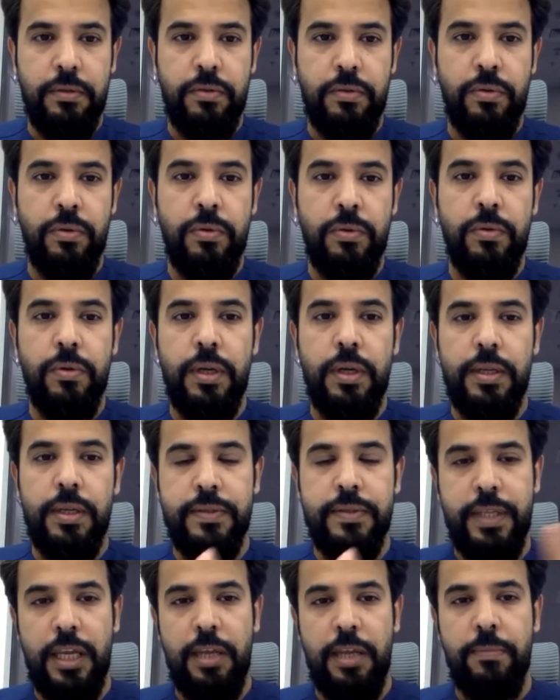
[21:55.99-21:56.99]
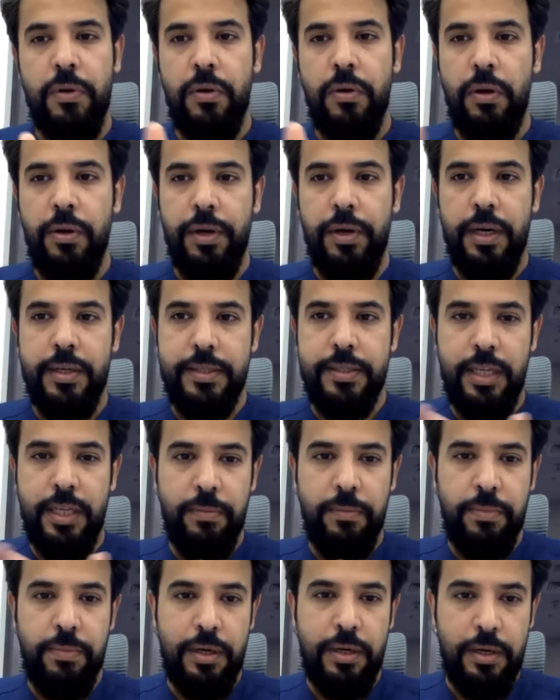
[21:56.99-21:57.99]
to stable or
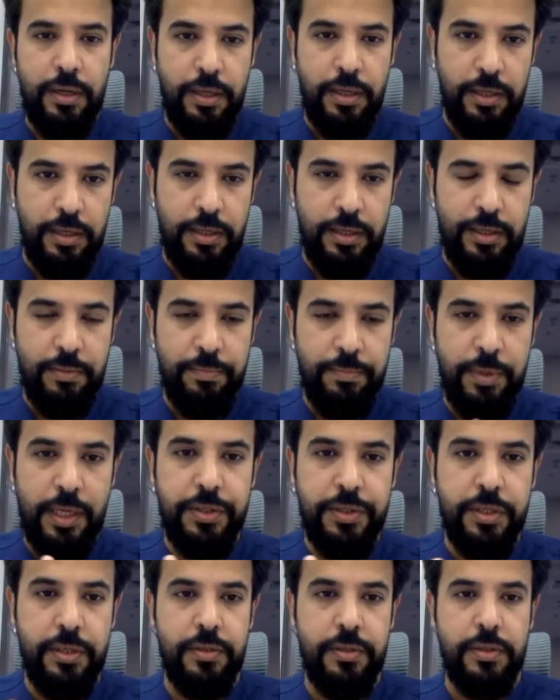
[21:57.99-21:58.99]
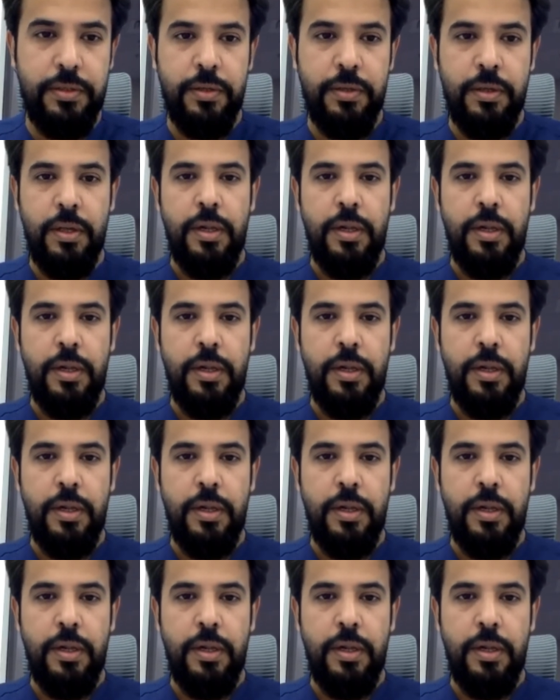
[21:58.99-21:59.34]
unstable patients,